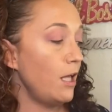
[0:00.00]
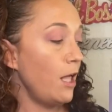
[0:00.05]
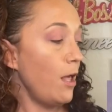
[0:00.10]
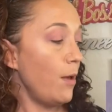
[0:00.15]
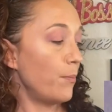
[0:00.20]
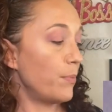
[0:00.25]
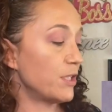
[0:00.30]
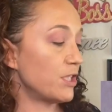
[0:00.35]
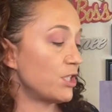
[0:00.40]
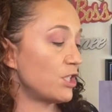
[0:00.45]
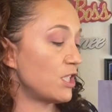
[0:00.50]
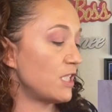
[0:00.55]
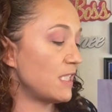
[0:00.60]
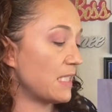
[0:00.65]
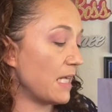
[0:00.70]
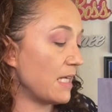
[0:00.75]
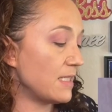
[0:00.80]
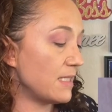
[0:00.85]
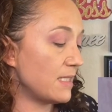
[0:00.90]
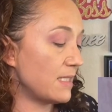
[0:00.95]
But she
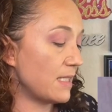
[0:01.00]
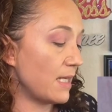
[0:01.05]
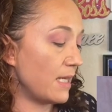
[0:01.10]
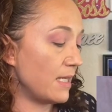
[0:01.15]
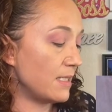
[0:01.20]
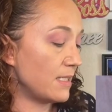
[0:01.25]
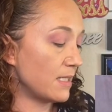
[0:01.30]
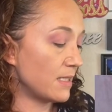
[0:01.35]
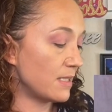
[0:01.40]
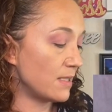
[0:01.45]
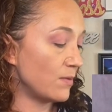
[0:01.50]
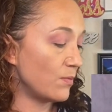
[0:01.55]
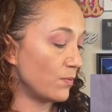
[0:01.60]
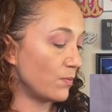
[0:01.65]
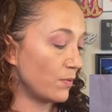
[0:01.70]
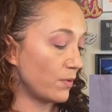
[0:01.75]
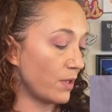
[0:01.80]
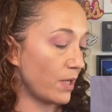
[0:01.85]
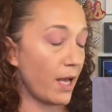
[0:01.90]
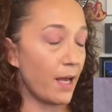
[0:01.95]
says it doesn't,
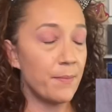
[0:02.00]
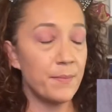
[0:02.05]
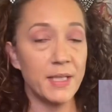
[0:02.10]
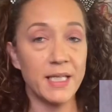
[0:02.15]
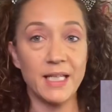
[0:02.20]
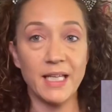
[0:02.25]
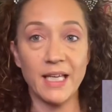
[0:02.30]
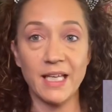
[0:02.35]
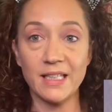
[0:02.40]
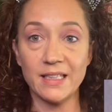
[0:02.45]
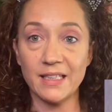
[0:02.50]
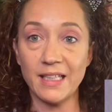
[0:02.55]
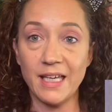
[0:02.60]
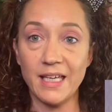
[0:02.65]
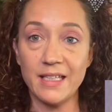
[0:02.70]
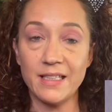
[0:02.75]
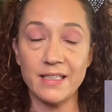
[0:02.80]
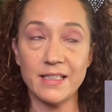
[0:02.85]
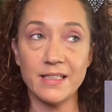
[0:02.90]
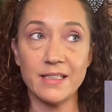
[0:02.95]
I mean, it
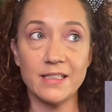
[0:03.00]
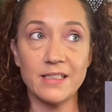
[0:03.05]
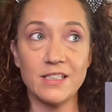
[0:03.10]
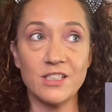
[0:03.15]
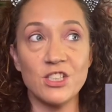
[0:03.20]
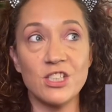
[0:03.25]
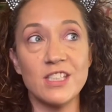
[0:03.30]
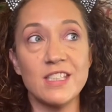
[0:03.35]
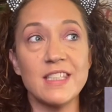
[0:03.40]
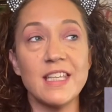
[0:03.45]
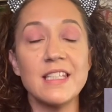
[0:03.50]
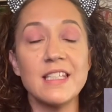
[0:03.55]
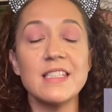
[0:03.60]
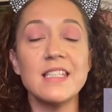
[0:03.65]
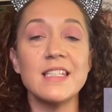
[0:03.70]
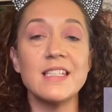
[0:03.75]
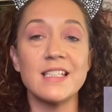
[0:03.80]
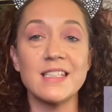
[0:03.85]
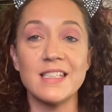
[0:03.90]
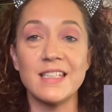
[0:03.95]
lay, she says it
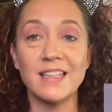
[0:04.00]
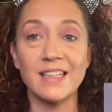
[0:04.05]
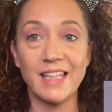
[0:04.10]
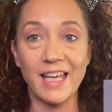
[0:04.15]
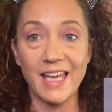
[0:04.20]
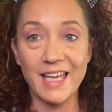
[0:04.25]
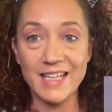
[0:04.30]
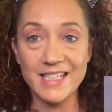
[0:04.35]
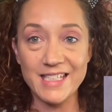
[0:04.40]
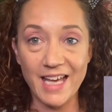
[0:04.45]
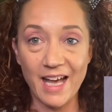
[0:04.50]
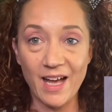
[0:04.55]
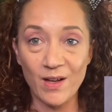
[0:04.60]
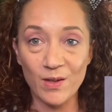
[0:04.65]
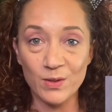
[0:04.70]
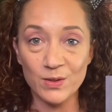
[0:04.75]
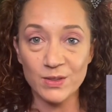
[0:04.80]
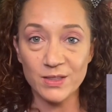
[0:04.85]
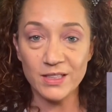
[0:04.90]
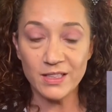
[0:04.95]
doesn't lay
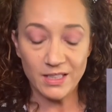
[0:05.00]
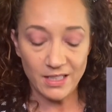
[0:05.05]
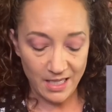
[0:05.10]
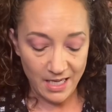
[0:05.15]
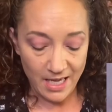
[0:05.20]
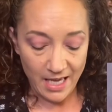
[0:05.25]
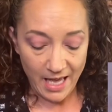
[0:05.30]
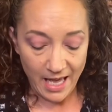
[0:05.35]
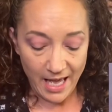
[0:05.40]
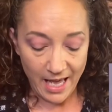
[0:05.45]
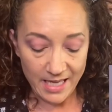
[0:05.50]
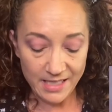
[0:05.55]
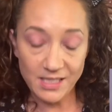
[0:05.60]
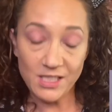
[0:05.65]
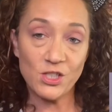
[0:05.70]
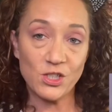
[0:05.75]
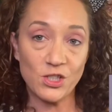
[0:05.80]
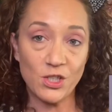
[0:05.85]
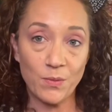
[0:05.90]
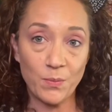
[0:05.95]
down as a
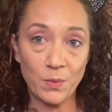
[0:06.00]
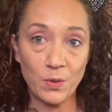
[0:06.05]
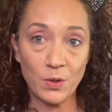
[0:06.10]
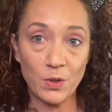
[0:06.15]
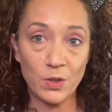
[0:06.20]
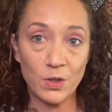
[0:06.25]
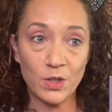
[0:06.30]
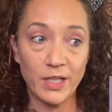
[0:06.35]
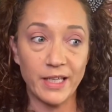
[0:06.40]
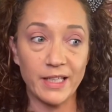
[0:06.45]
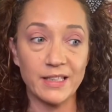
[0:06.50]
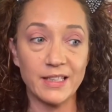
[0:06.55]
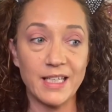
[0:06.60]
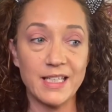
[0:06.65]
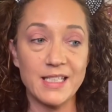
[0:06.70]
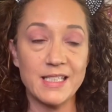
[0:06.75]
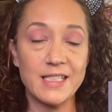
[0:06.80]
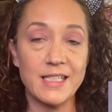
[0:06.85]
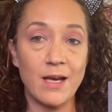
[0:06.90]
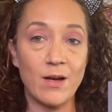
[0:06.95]
shimmer. It
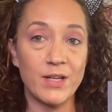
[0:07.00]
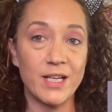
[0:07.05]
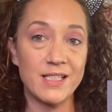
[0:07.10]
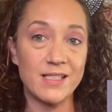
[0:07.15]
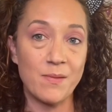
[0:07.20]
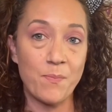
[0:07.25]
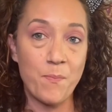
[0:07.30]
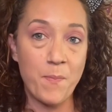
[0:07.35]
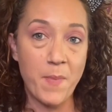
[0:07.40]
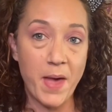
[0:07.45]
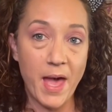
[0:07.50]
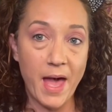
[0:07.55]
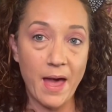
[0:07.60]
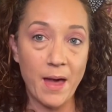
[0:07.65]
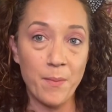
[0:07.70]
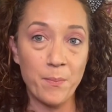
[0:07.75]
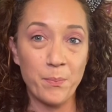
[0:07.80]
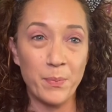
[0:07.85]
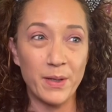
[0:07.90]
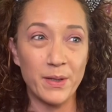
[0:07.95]
lays down as a matte,
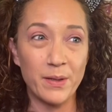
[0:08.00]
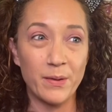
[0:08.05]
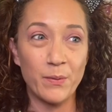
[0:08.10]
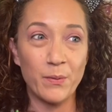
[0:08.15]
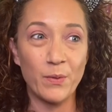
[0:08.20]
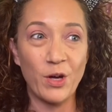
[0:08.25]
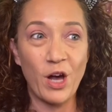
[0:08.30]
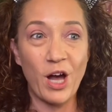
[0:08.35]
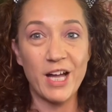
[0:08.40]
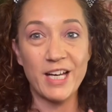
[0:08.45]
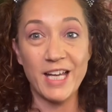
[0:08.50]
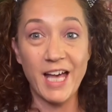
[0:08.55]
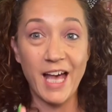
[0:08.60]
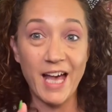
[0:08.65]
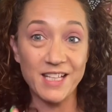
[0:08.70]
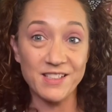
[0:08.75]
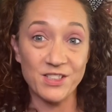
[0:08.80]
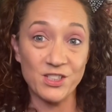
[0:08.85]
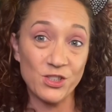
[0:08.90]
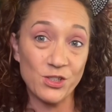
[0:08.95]
but kind of has
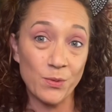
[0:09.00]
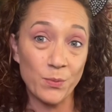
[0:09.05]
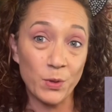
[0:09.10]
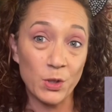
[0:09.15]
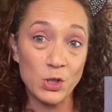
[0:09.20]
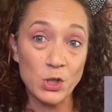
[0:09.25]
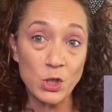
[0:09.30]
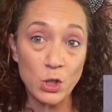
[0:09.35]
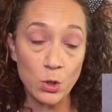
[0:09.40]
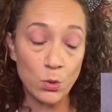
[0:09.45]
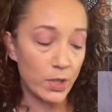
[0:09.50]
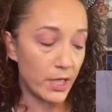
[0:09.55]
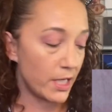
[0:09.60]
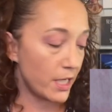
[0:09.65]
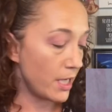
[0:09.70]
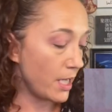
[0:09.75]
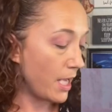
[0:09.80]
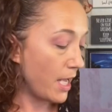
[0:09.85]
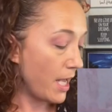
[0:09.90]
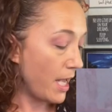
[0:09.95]
a shimmer to it.
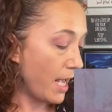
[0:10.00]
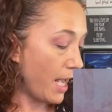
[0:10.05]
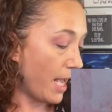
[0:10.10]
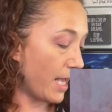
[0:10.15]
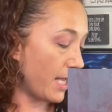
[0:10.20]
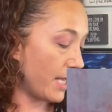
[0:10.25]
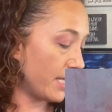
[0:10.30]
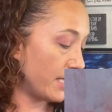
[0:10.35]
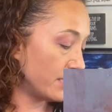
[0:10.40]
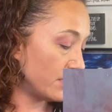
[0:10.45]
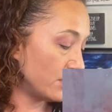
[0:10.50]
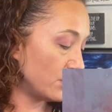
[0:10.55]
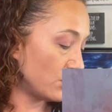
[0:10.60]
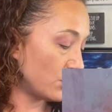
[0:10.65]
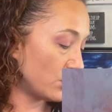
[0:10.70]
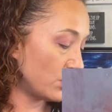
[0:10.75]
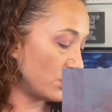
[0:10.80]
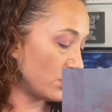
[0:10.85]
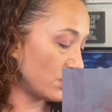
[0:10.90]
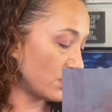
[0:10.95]
And she
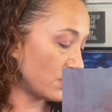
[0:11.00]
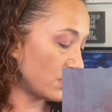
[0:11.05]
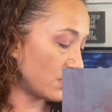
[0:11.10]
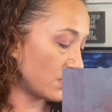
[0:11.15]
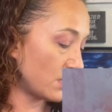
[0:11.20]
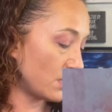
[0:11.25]
just